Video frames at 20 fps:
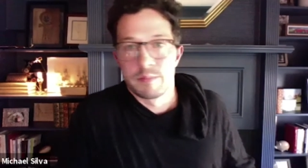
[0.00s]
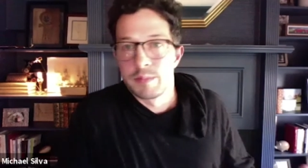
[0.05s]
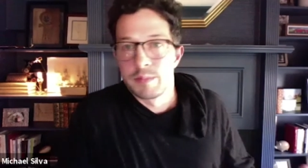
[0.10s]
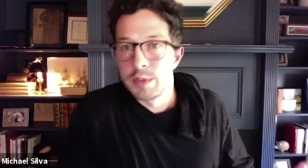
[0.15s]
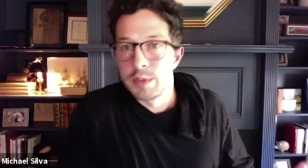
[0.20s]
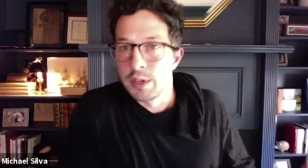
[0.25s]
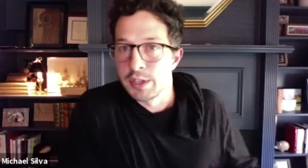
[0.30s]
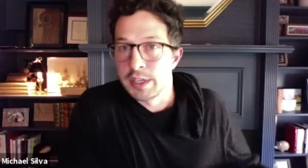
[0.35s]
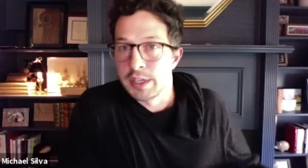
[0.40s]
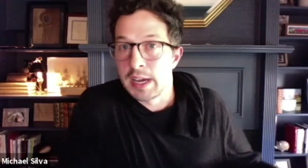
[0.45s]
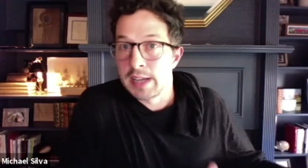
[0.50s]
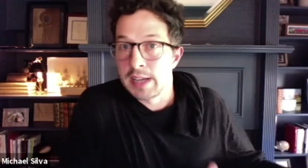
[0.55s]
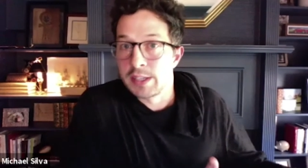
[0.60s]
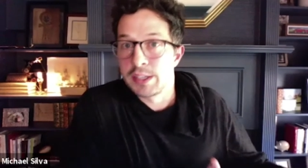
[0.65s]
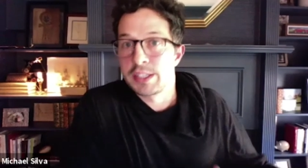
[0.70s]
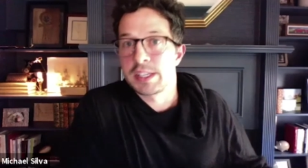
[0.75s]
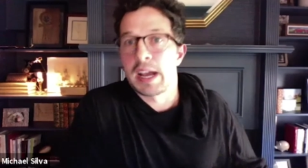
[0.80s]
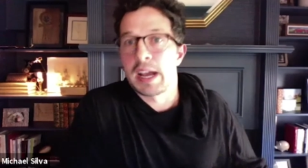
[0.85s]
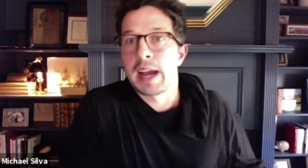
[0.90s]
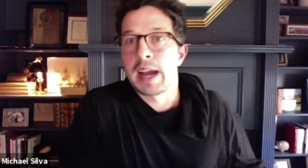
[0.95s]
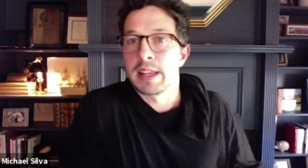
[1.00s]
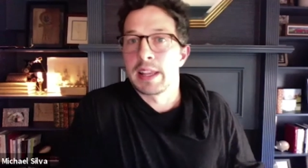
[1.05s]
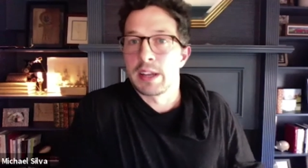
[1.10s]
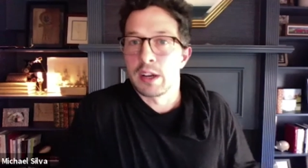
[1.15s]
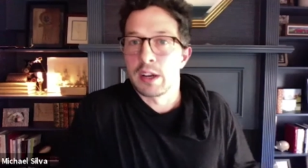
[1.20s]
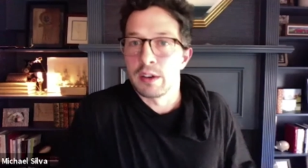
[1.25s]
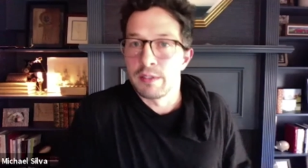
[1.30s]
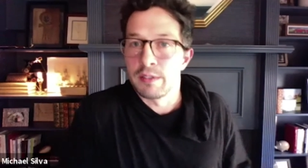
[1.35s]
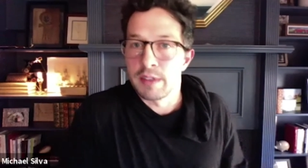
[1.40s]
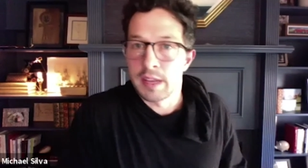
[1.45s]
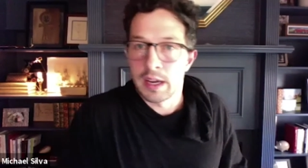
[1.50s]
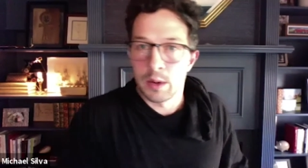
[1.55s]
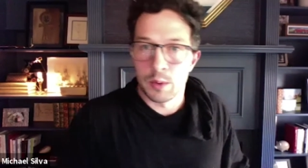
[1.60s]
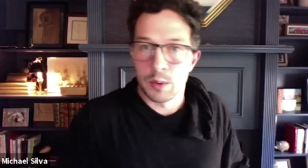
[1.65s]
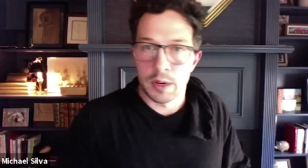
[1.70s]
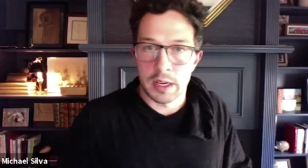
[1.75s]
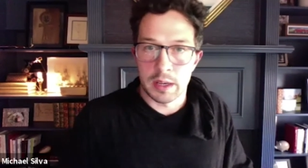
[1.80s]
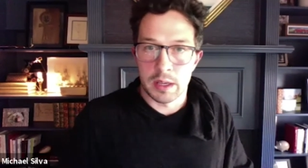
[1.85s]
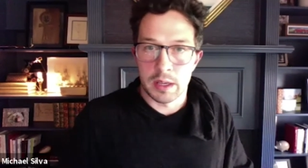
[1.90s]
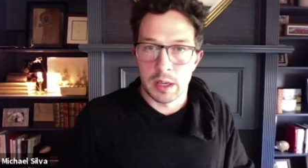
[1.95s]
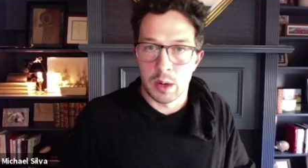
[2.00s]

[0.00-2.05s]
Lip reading: you guys are silent over there.